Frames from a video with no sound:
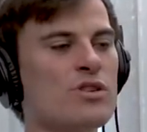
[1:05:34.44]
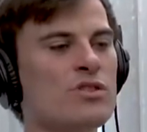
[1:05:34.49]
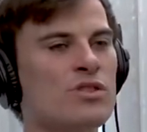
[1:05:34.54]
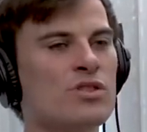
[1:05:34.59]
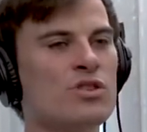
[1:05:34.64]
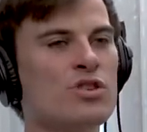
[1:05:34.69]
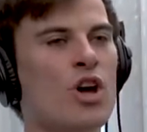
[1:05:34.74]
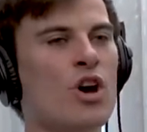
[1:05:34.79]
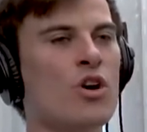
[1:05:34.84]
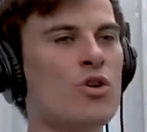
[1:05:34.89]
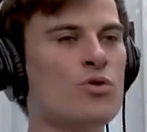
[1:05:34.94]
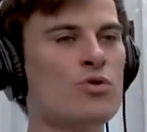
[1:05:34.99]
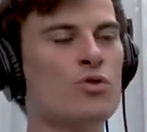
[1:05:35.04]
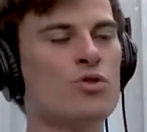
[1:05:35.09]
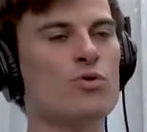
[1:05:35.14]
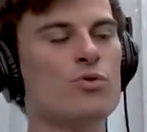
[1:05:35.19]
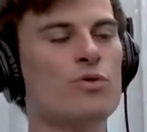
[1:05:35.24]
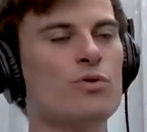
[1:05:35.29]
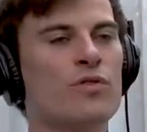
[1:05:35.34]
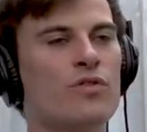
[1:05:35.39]
bogans know
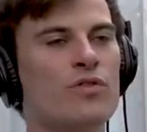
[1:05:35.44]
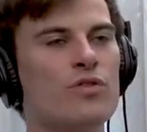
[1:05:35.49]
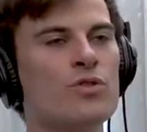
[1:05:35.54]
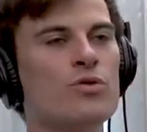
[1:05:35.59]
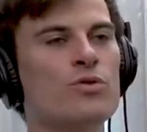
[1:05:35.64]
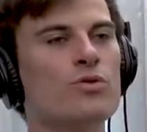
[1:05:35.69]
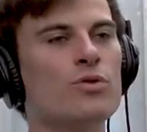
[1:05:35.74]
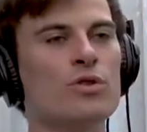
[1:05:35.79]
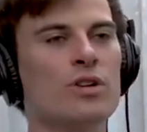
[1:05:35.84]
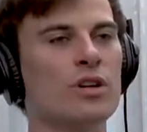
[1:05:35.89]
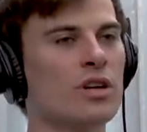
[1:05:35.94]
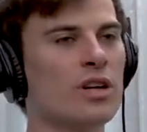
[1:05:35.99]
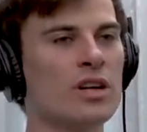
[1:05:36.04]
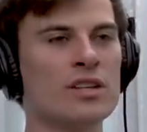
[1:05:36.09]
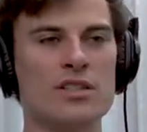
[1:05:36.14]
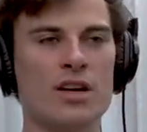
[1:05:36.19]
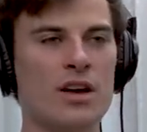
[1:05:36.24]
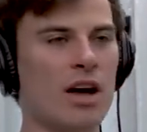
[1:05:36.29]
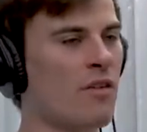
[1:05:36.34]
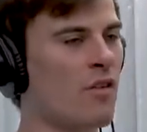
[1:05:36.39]
good food.
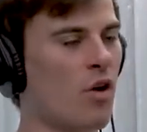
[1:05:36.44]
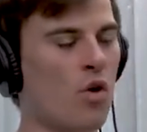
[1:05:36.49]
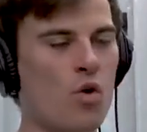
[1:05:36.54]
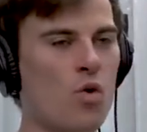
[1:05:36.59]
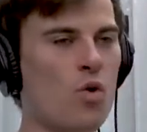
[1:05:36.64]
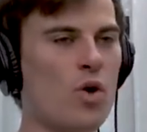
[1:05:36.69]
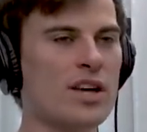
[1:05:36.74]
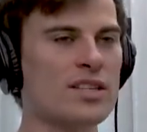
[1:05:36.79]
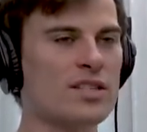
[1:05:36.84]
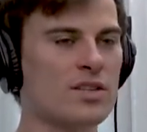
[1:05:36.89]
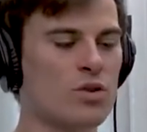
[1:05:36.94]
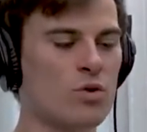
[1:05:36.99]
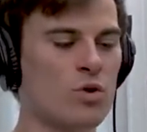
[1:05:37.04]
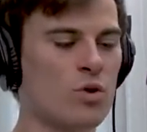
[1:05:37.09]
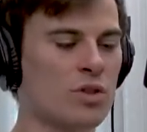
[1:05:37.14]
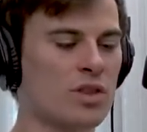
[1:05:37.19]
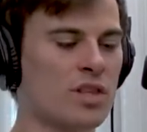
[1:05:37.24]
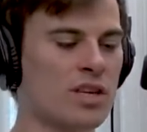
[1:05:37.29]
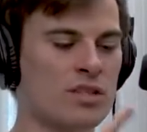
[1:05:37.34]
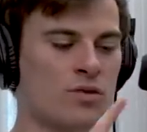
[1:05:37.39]
I've always
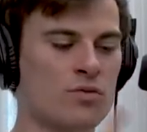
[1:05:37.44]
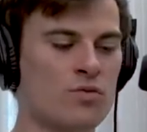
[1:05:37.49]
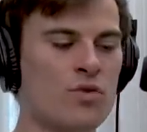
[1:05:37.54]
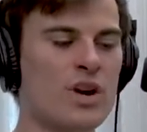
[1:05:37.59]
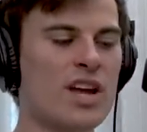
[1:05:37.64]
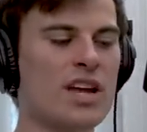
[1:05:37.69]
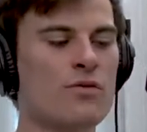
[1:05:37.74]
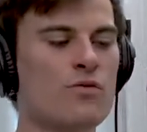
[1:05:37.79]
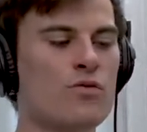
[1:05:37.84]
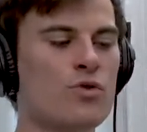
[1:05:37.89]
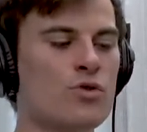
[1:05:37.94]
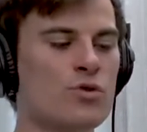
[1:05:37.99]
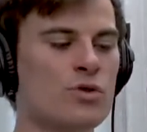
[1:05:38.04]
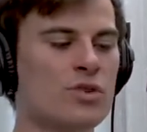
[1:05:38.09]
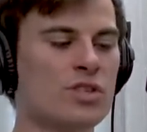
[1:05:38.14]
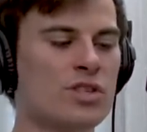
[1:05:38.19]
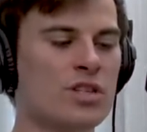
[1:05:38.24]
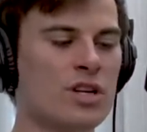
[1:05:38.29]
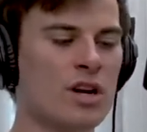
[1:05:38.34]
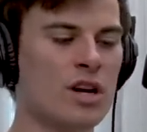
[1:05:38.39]
thought this: Red
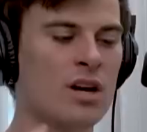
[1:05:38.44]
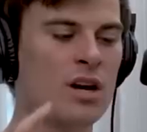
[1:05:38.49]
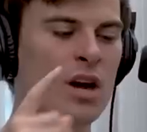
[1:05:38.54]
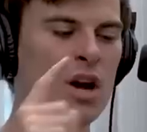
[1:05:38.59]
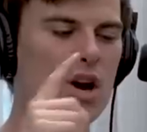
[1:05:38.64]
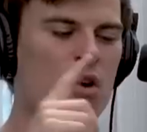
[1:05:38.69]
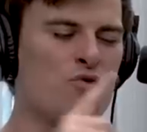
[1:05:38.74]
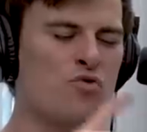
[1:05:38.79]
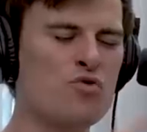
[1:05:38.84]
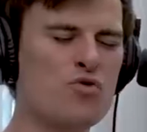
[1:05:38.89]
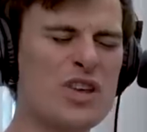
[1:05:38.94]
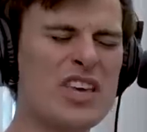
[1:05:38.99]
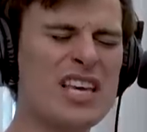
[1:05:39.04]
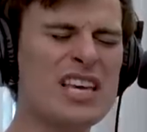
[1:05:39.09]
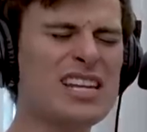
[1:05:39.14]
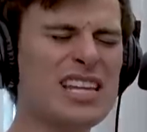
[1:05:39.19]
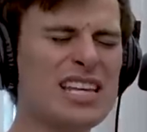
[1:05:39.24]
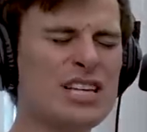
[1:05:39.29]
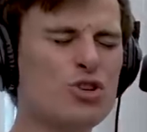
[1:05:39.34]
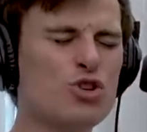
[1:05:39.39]
Rooster,
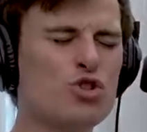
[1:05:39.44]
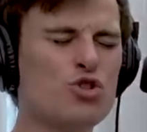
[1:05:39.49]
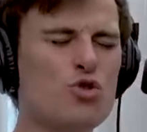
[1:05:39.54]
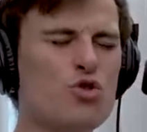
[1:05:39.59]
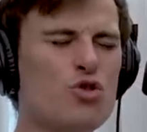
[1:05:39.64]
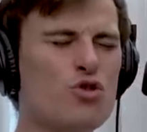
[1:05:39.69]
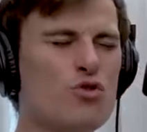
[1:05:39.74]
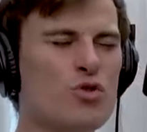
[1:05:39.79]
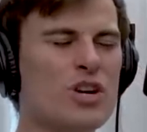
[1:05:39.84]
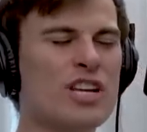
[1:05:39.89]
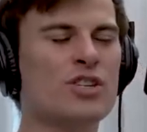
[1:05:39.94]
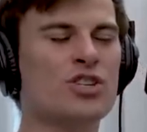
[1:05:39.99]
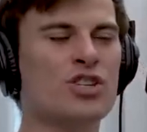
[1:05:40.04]
really sugary